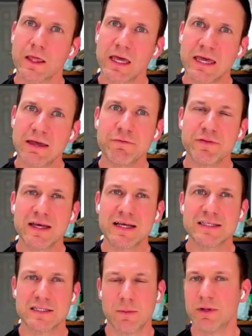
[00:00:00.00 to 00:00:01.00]
if
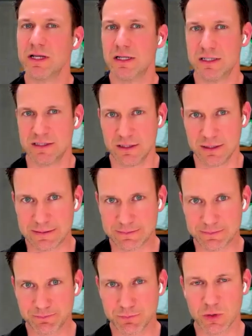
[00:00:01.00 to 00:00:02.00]
there's somebody listening
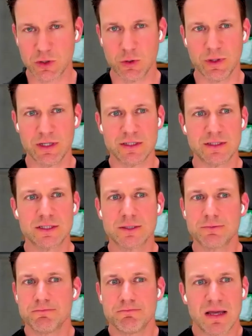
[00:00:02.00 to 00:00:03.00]
who
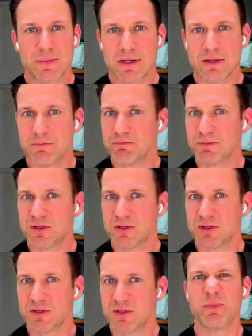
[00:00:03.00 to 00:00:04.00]
is maybe
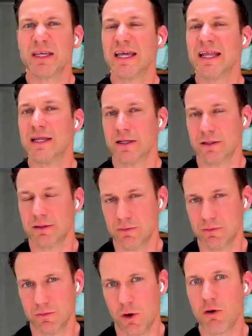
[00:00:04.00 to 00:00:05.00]
towards the beginning
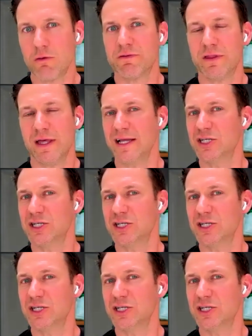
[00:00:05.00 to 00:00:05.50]
of their